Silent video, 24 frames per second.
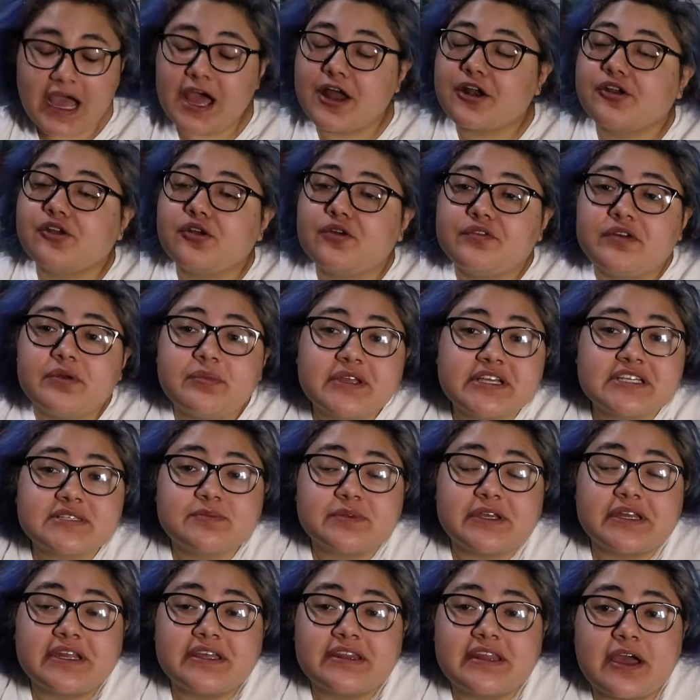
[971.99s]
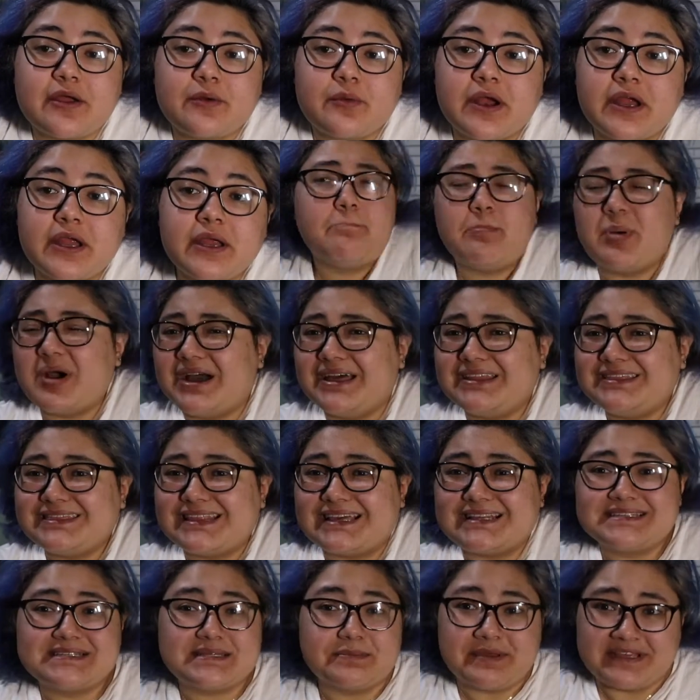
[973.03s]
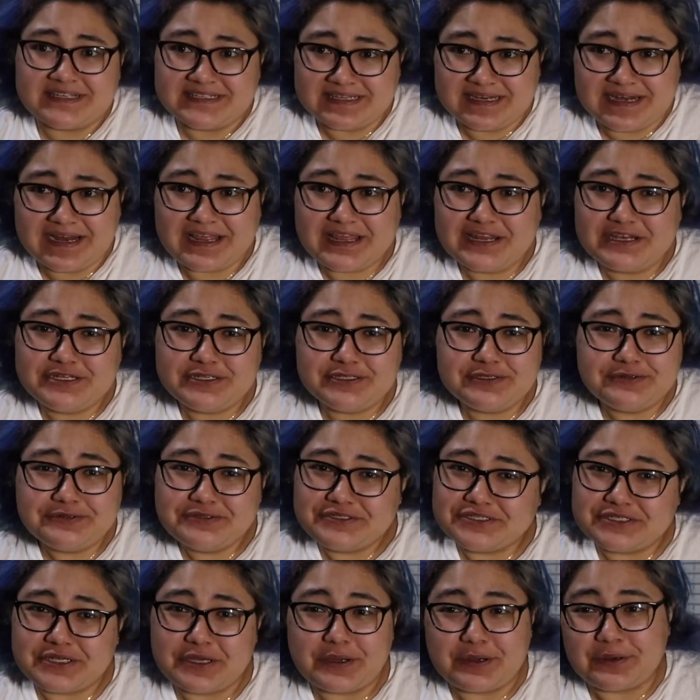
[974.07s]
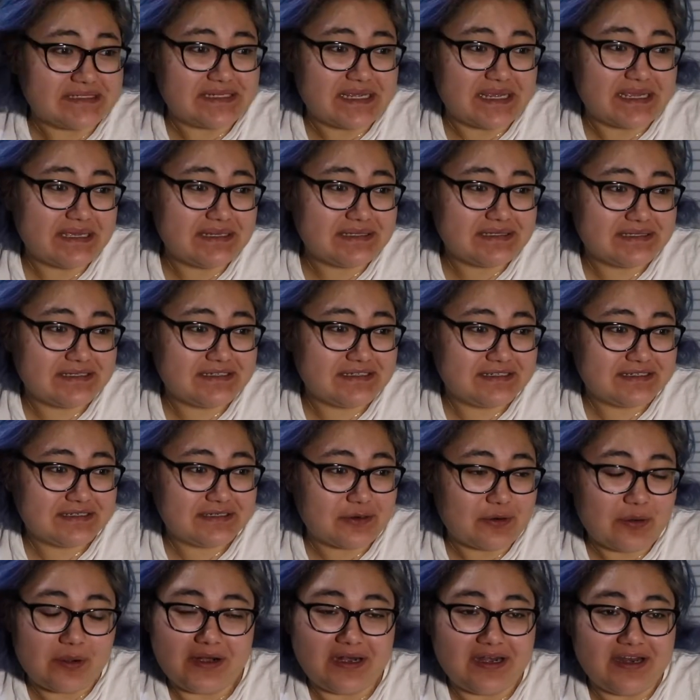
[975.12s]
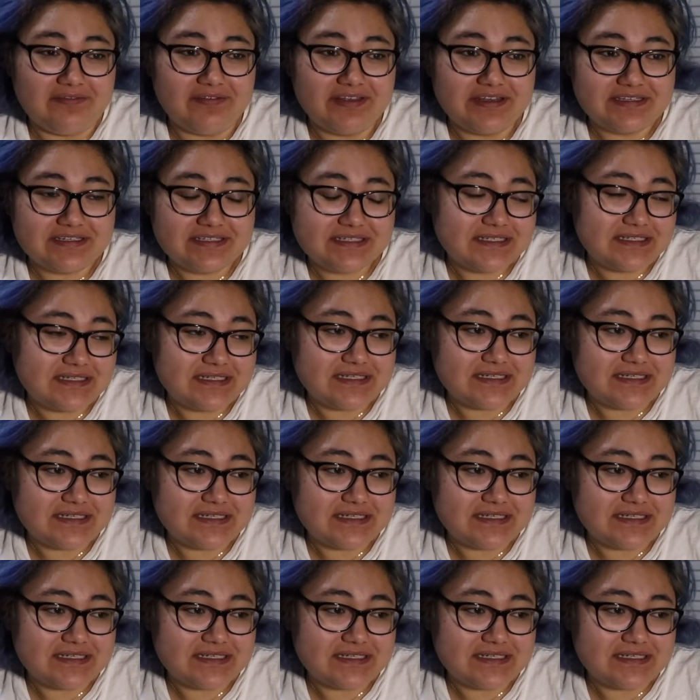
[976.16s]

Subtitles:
I don't know if I'm explaining that right, but that's the best that I can do. So take it or leave it.